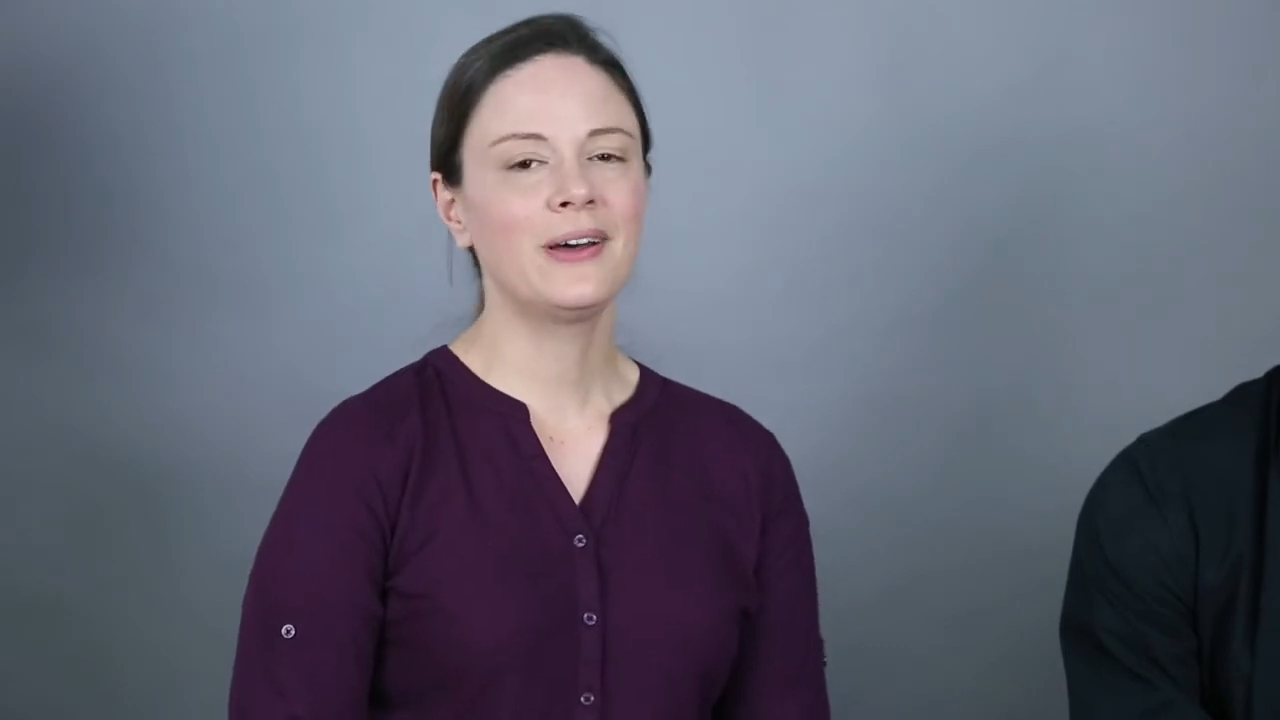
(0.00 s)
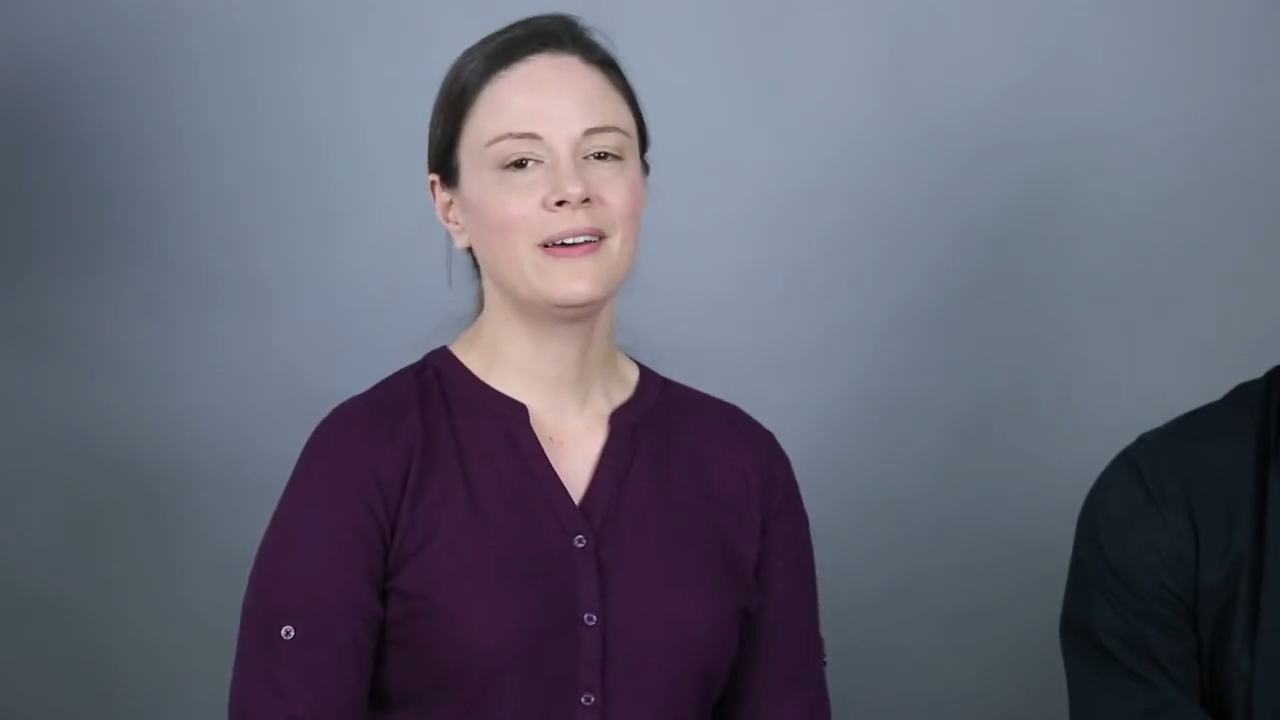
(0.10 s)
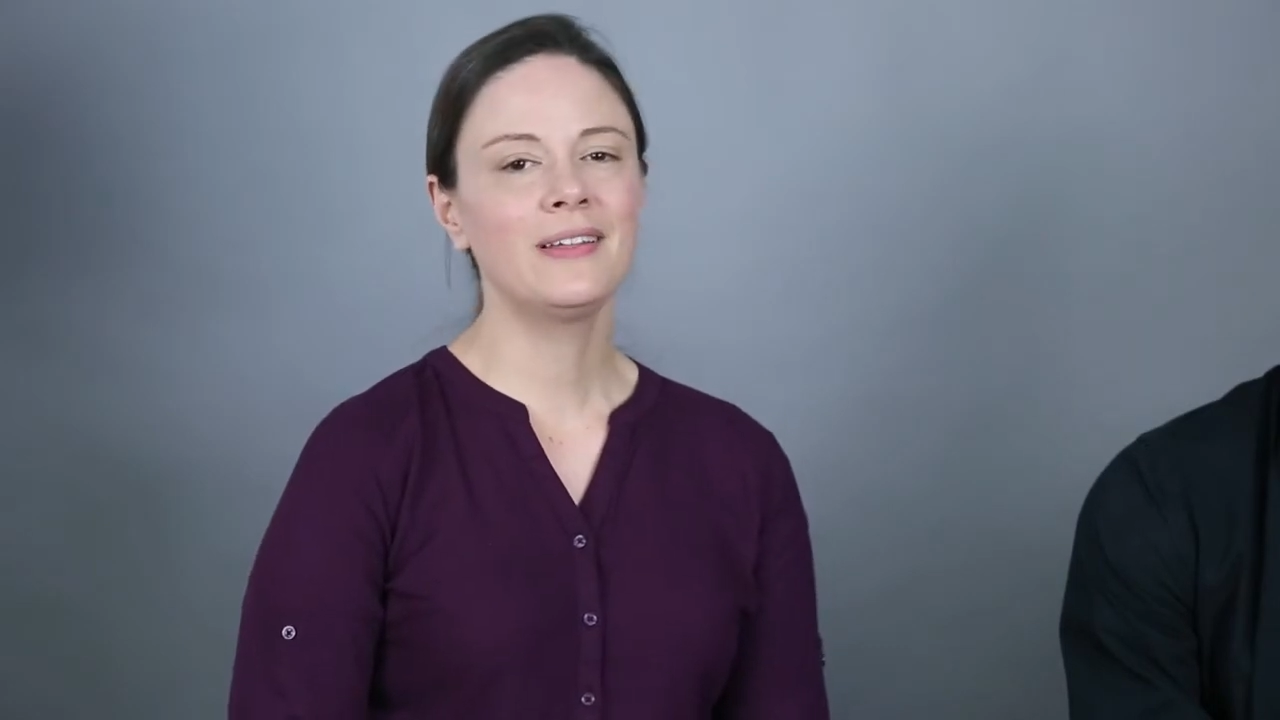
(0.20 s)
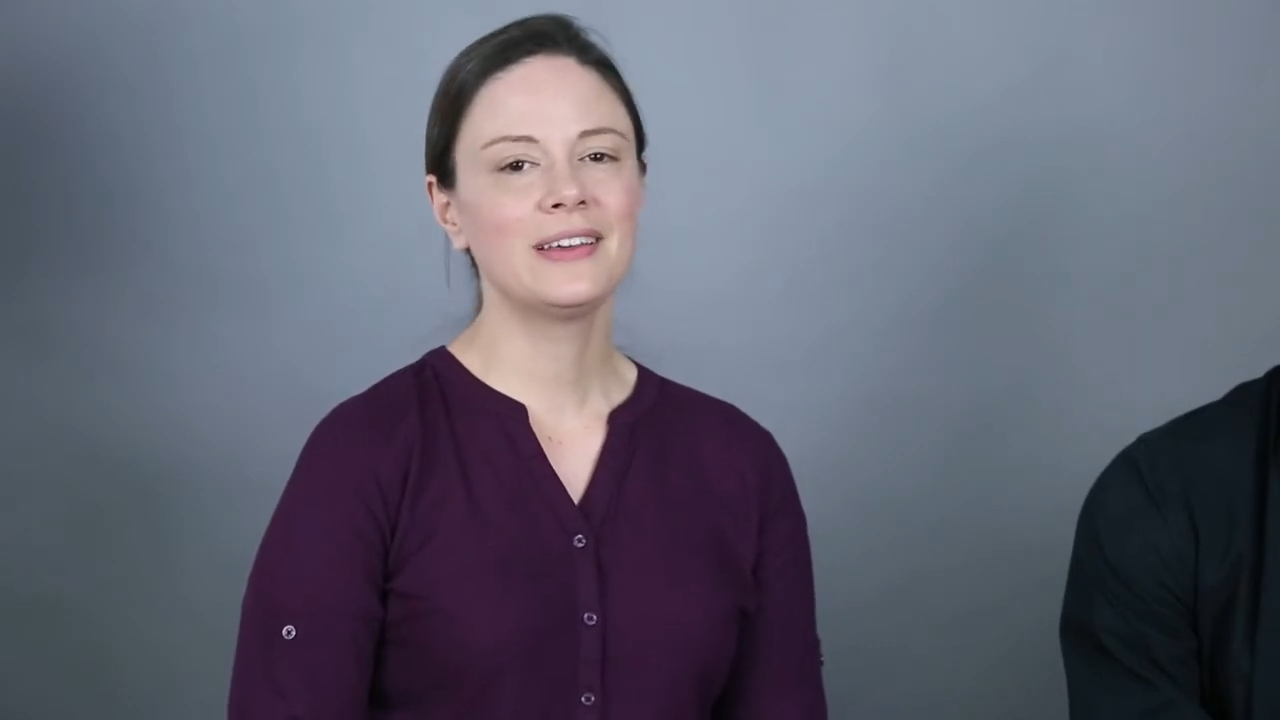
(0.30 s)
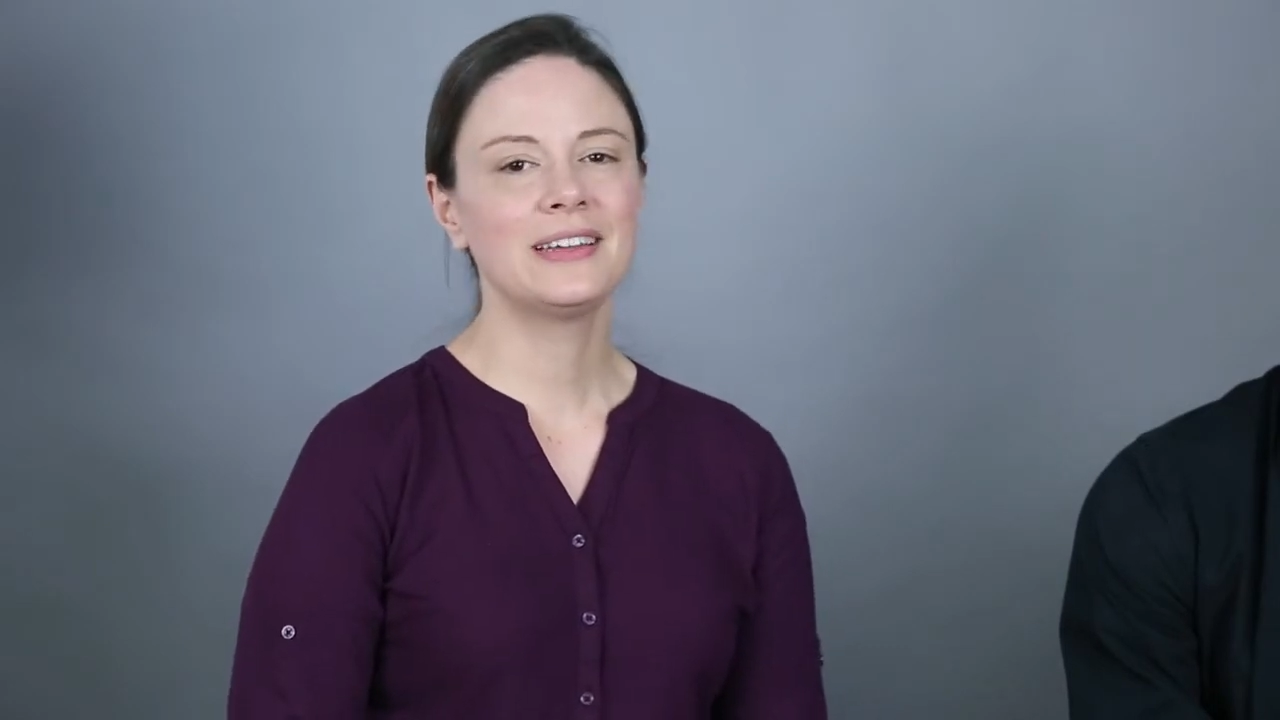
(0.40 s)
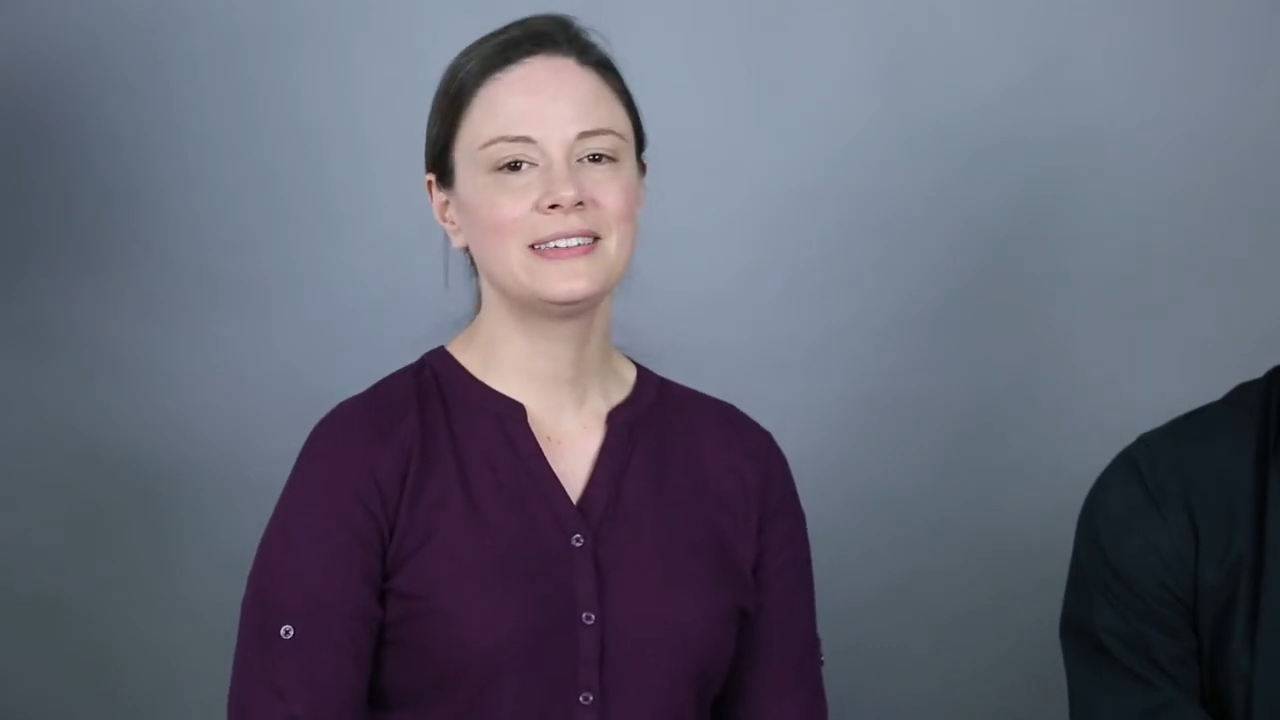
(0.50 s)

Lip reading: well,